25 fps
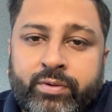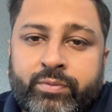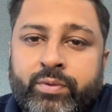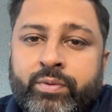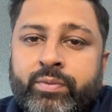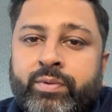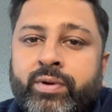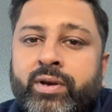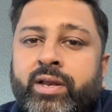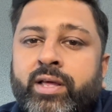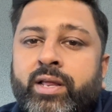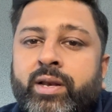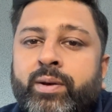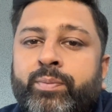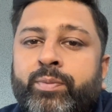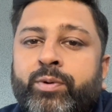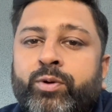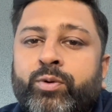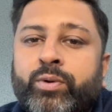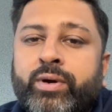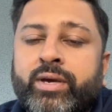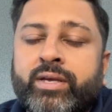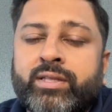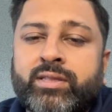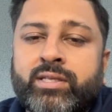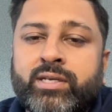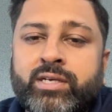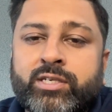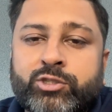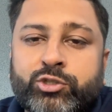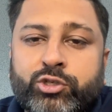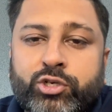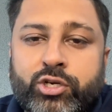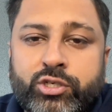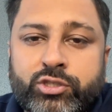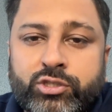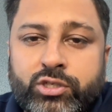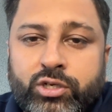We will help you get the
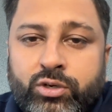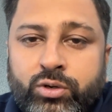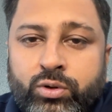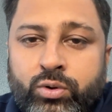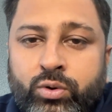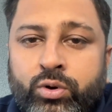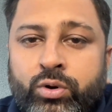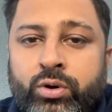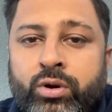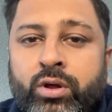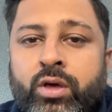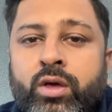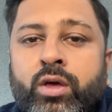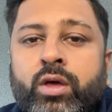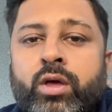education loan.